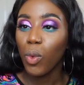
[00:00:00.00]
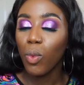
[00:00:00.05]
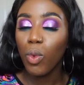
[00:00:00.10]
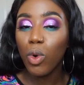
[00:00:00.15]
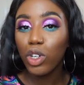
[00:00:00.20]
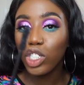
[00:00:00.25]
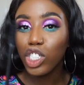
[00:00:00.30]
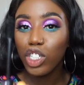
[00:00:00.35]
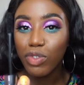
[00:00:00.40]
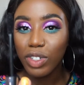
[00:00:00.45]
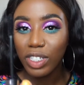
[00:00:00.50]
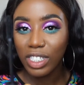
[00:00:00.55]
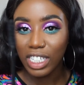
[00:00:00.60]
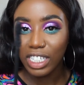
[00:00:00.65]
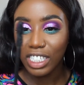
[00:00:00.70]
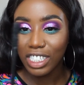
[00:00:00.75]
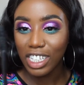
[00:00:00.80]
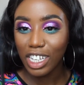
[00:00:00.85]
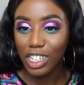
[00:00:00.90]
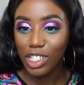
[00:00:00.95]
water
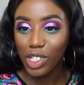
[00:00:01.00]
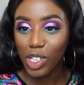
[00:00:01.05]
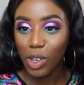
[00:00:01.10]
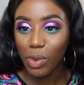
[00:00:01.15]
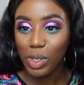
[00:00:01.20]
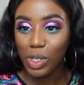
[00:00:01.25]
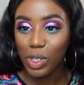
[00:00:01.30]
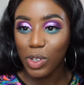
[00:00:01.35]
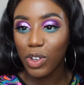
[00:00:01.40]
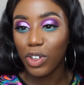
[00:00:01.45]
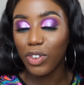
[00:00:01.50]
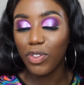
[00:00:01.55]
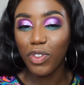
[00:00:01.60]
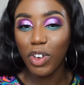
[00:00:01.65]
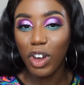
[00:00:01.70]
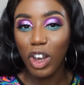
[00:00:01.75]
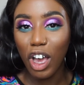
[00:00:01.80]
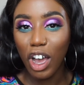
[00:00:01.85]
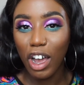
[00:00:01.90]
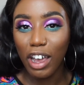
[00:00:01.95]
resistant, so it's good
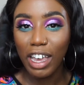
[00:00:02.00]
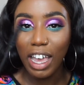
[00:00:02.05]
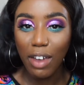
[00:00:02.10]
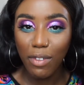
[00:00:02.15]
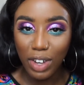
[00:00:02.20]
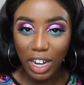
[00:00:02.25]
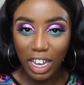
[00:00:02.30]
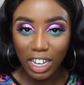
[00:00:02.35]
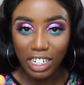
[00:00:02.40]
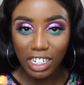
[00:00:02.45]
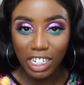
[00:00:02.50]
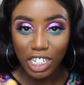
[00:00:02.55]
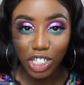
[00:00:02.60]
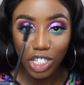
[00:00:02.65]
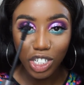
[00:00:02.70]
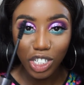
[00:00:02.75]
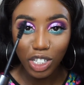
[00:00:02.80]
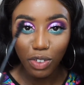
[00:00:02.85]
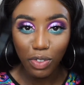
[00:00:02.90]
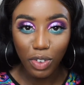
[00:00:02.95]
for like everyday
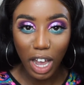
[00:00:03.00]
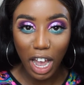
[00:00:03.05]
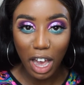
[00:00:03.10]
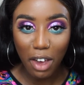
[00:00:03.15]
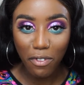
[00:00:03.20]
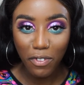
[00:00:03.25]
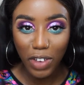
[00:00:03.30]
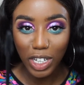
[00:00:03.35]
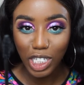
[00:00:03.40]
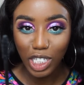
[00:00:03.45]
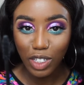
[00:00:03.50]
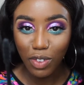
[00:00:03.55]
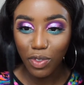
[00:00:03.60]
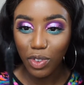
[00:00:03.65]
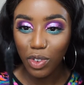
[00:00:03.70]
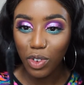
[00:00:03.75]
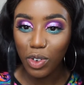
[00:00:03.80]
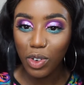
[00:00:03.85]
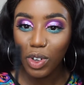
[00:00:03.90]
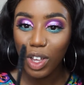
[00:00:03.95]
conditions if you're at a
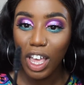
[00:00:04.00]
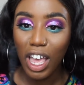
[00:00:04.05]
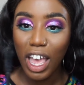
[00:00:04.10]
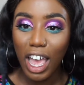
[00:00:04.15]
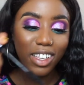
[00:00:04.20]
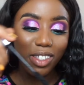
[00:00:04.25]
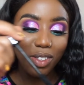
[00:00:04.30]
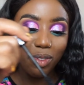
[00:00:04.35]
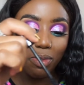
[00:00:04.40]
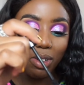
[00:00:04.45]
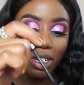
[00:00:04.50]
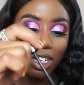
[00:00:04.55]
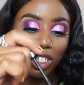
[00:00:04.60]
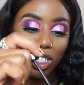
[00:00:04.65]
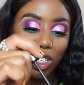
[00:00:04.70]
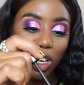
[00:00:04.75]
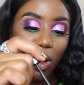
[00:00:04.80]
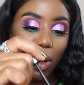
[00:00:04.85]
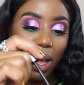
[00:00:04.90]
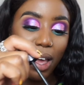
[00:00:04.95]
festival. So I'm going to
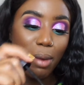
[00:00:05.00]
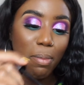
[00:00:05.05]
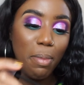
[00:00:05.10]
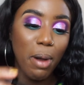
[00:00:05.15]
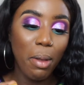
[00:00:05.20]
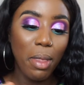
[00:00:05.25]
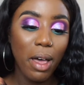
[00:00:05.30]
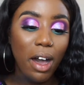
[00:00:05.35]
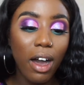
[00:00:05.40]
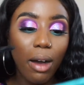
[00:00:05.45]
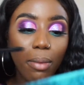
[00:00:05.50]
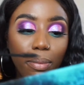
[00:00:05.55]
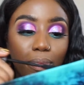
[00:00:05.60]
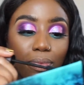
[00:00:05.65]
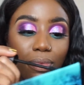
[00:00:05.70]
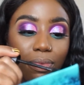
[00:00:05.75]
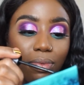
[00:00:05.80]
just go ahead and pop that on.